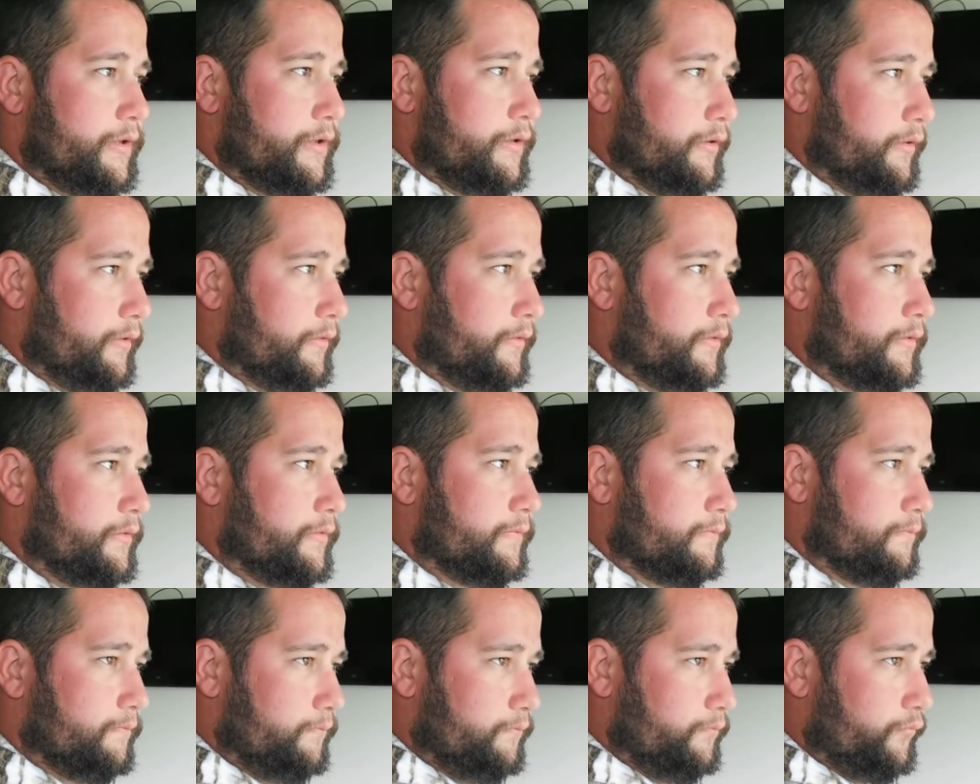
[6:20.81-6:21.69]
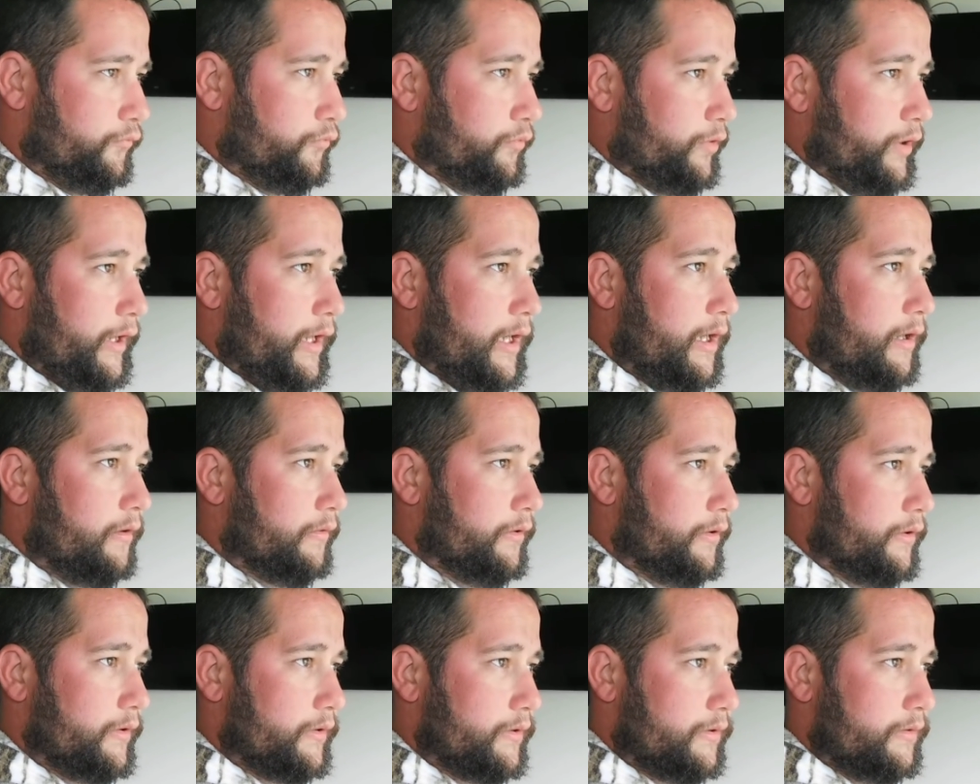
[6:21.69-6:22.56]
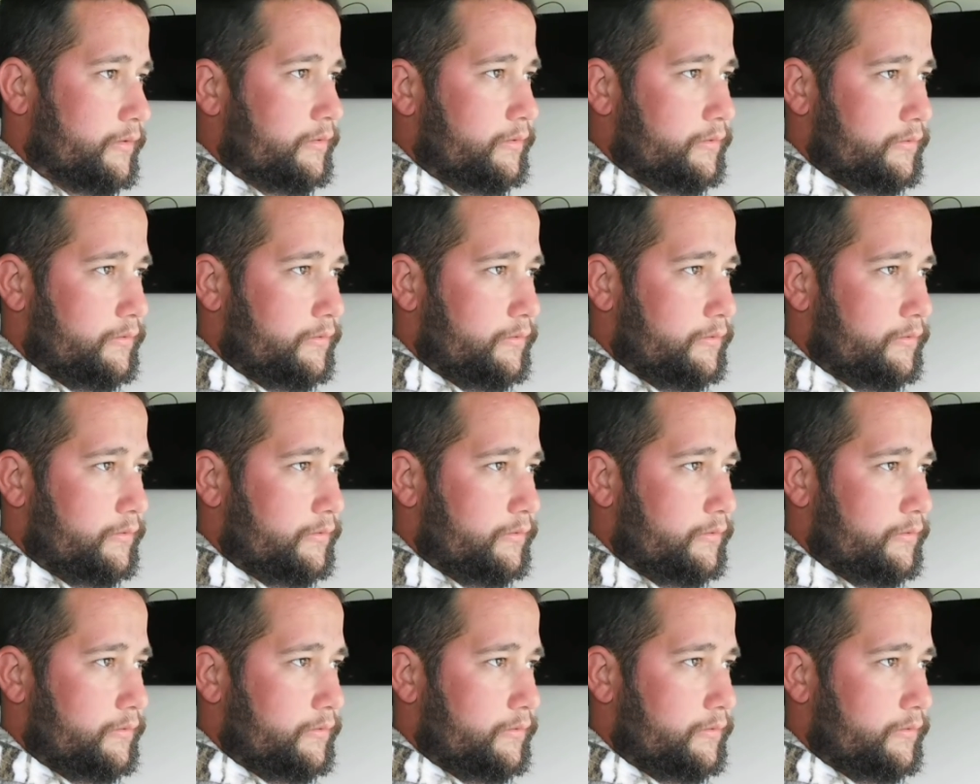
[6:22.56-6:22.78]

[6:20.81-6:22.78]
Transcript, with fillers: took three hours